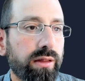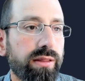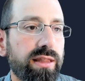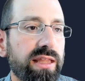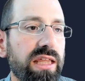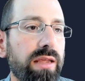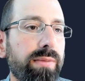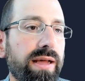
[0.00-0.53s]

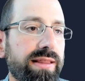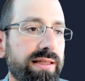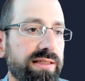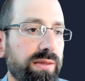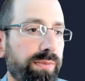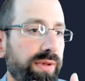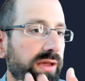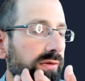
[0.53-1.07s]
Thinking about this a
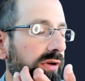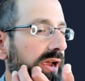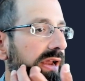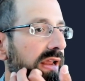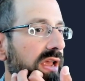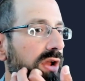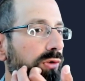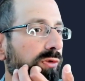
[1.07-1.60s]
bit, right?
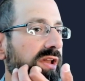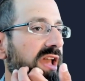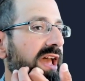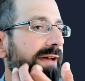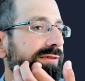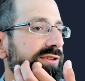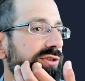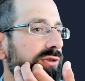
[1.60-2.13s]
We
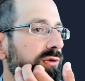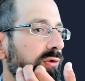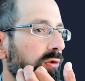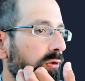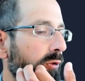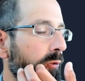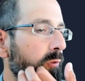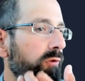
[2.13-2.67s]
have to
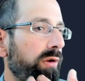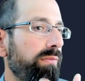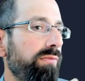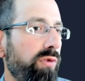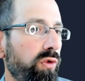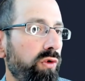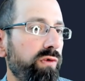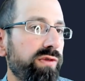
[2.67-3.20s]

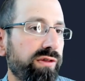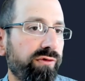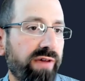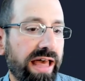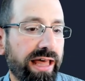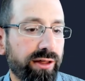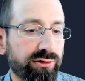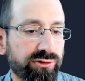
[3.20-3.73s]
remove the
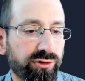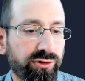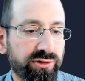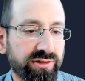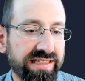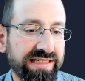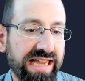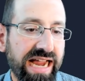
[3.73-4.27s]
value. So there's
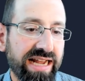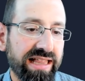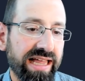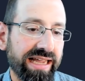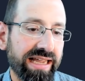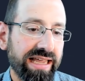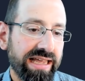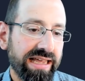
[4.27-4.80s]
this kind of
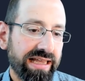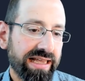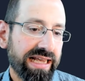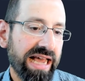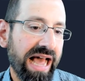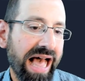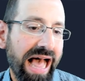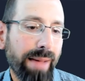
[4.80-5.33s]
like
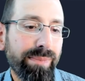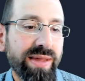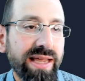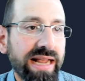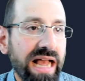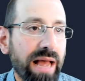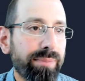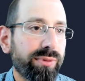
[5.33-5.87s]
copying
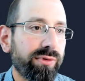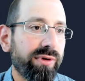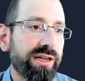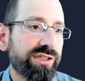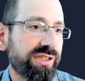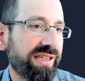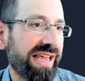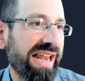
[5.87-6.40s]

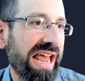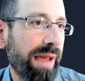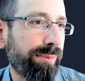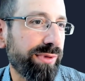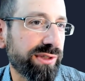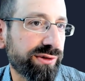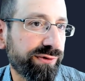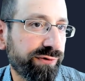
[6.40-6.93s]
operation that
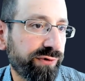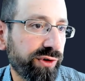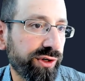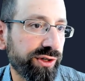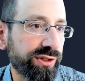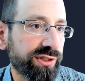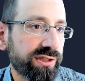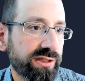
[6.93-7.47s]
happens
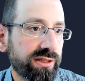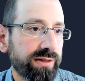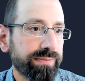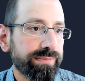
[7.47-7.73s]
first.